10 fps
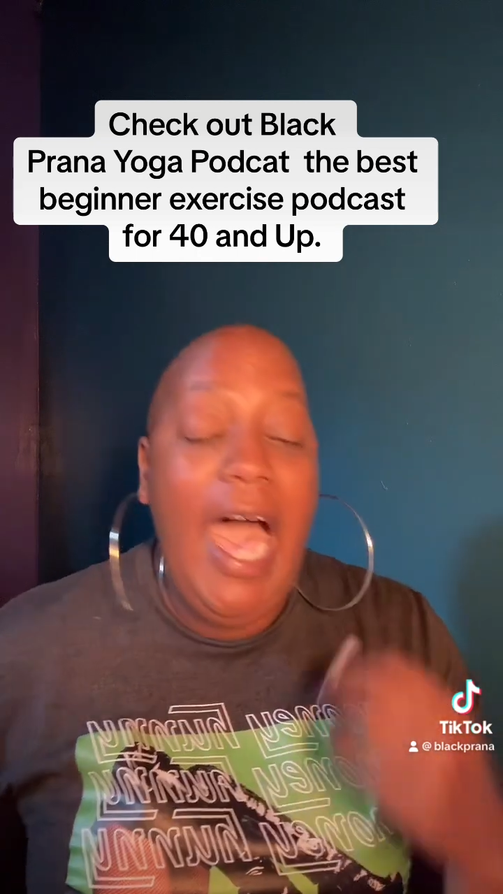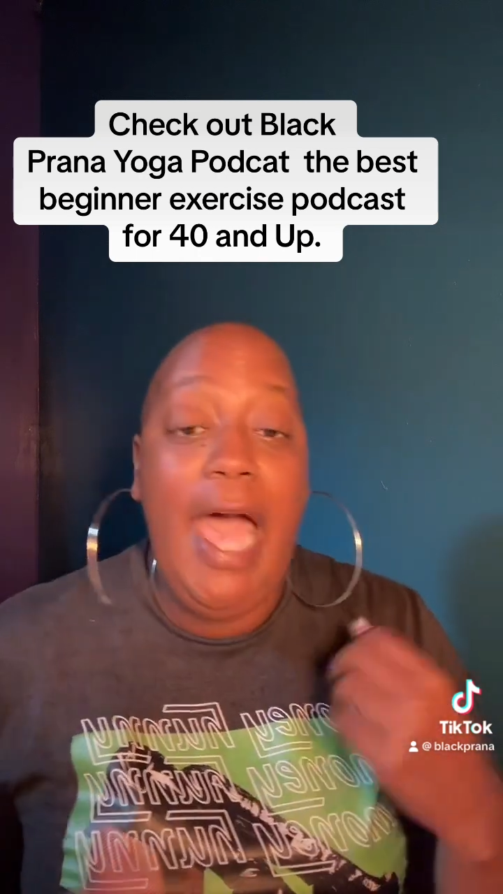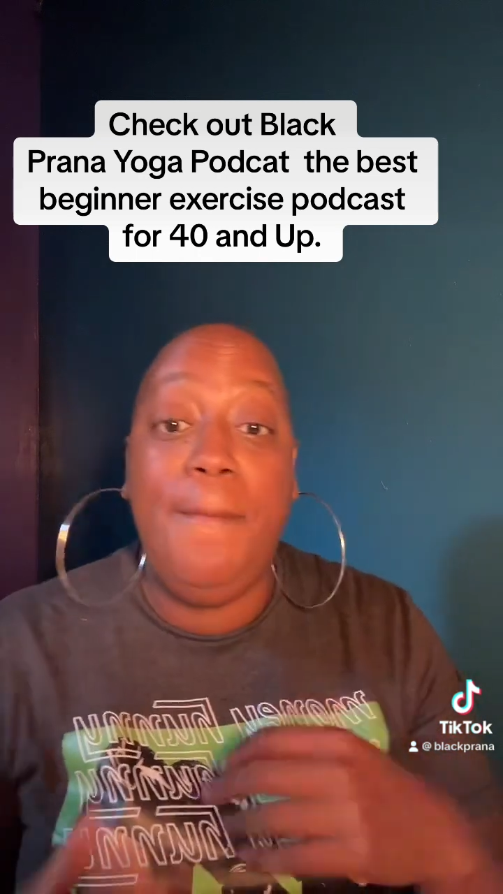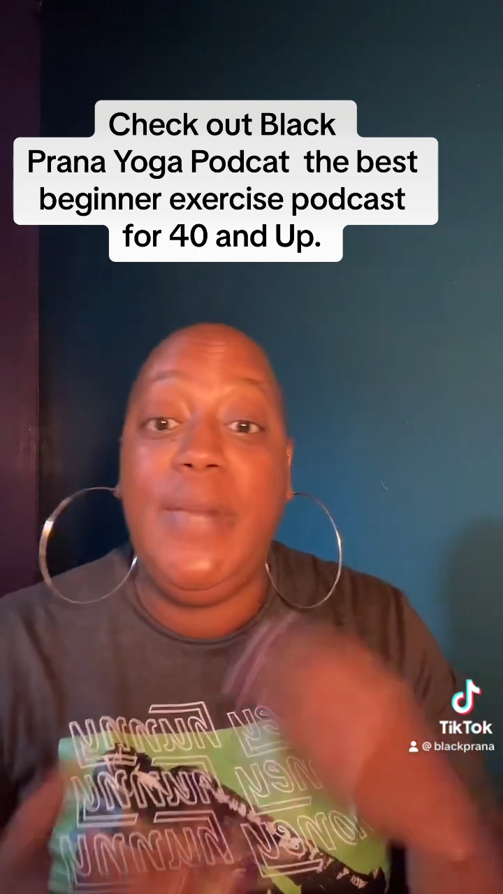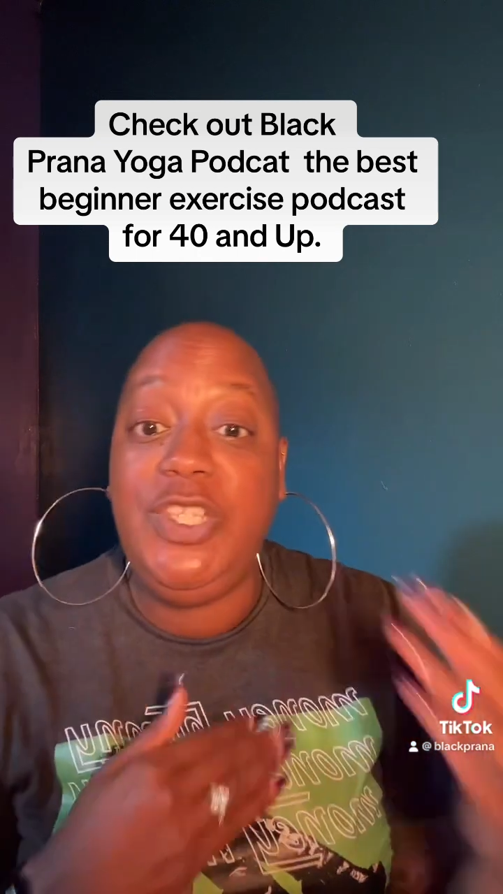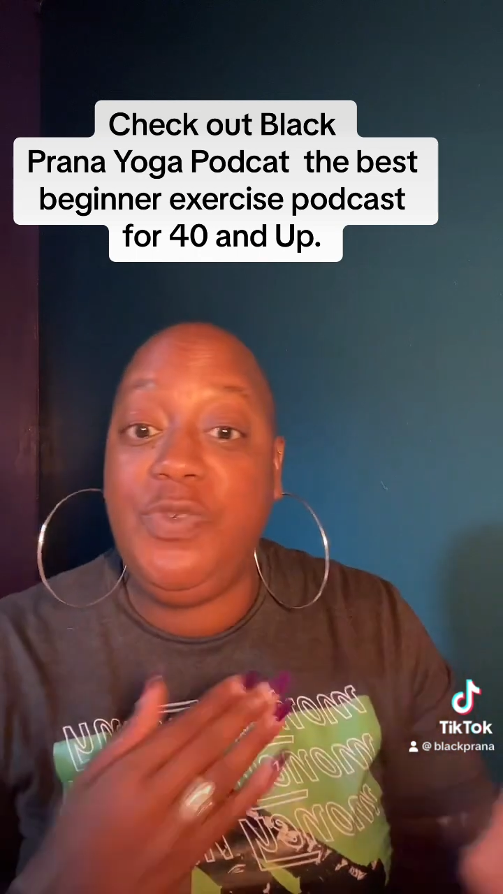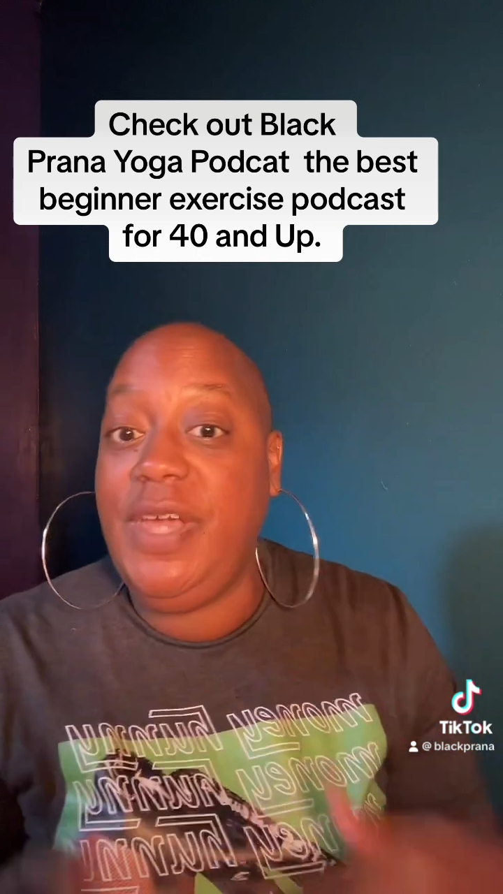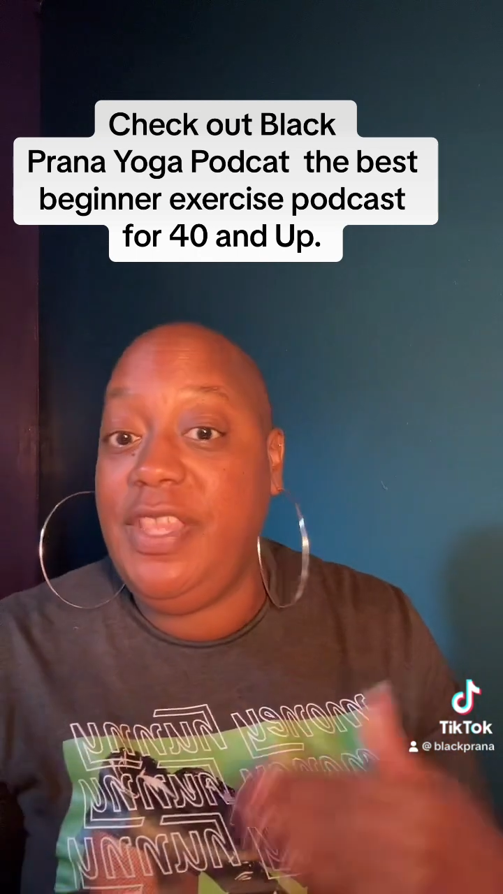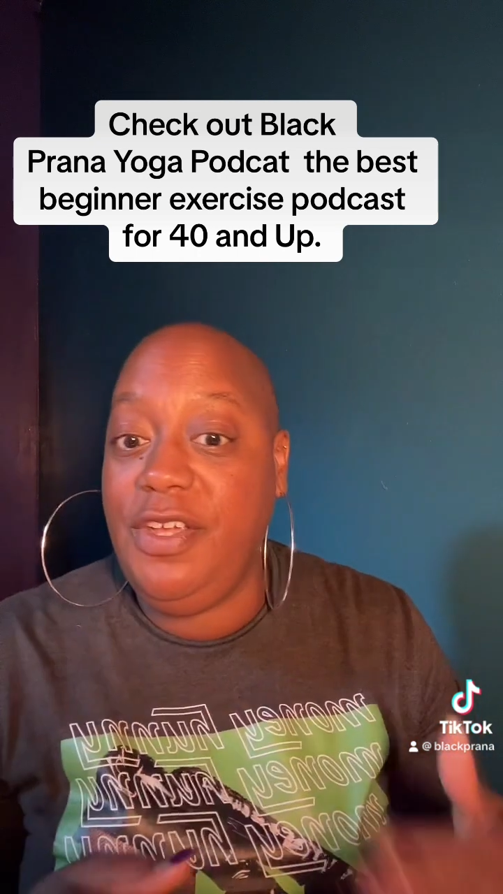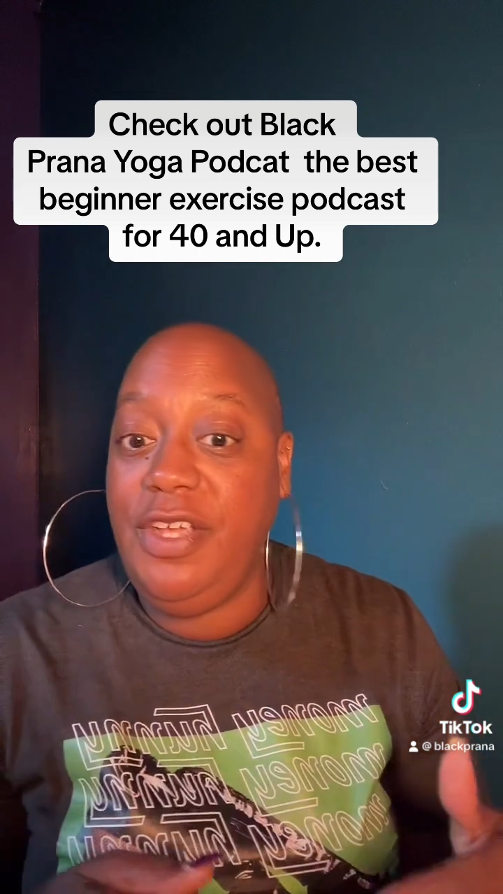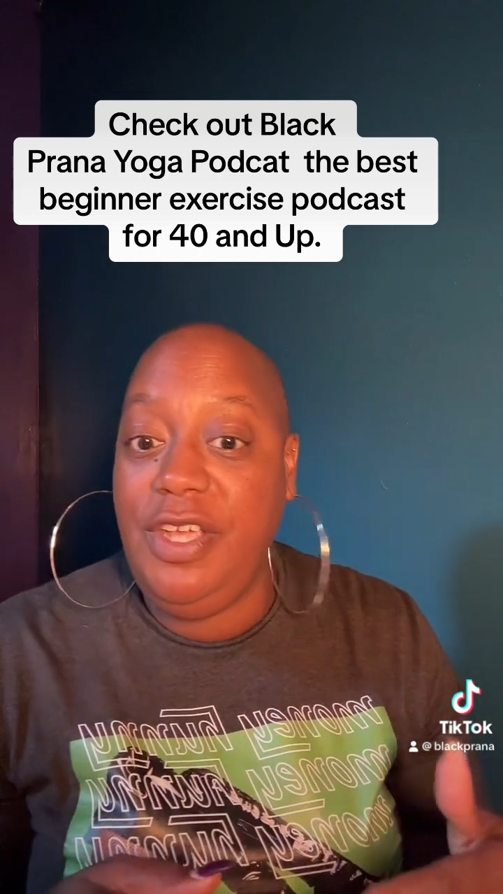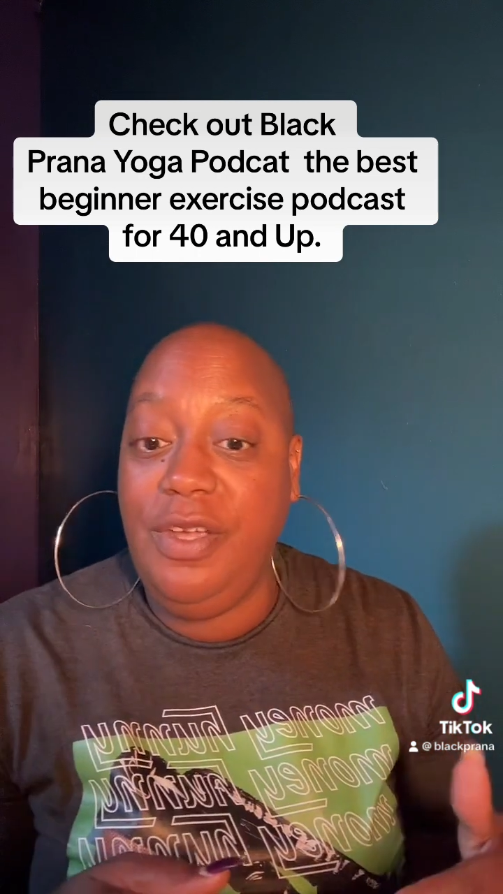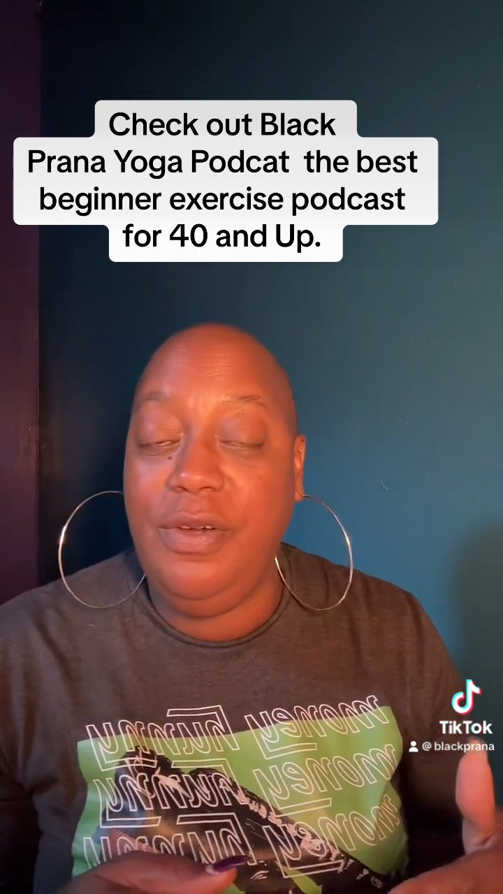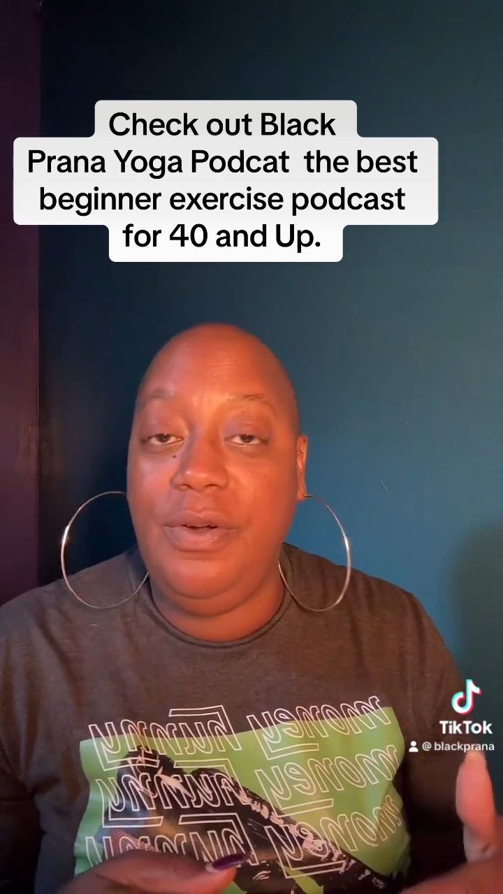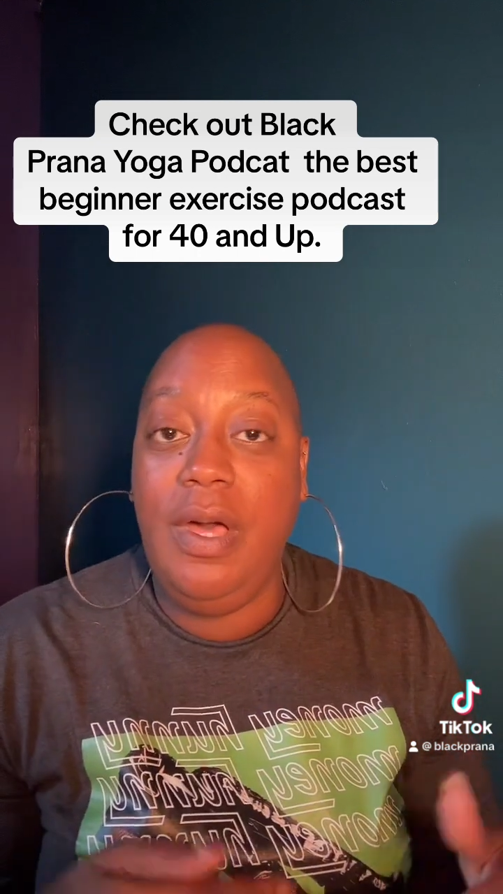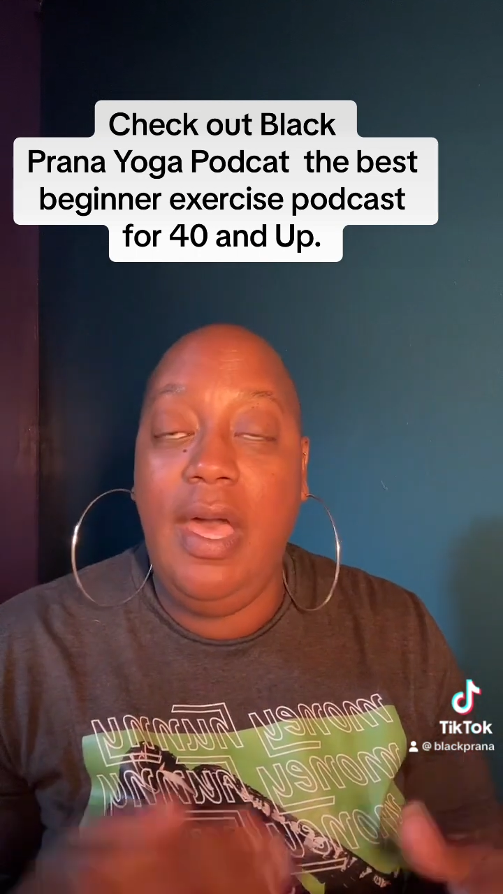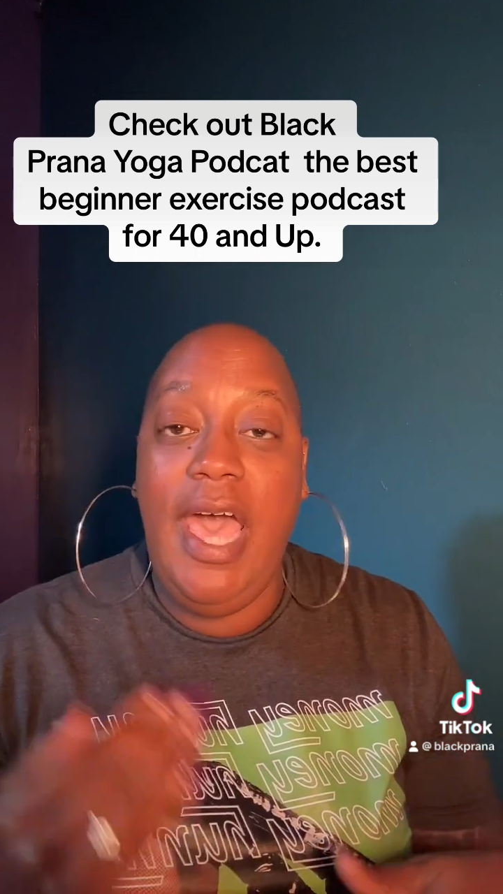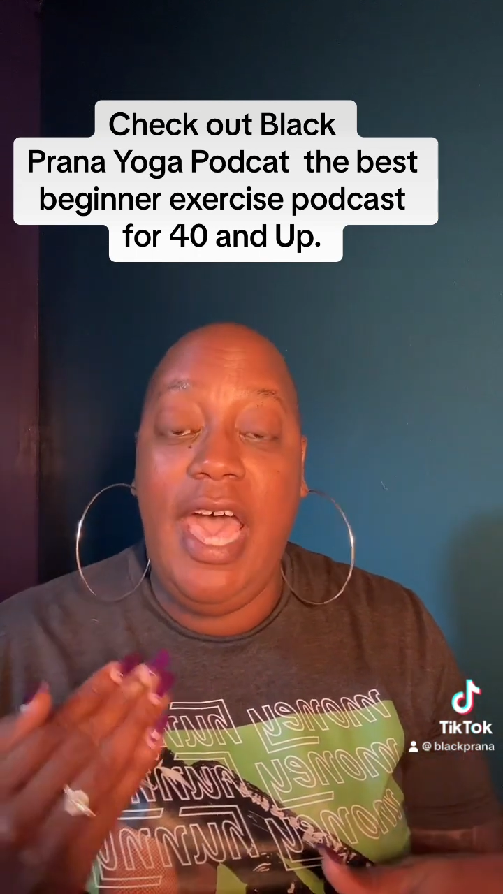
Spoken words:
I'd much rather you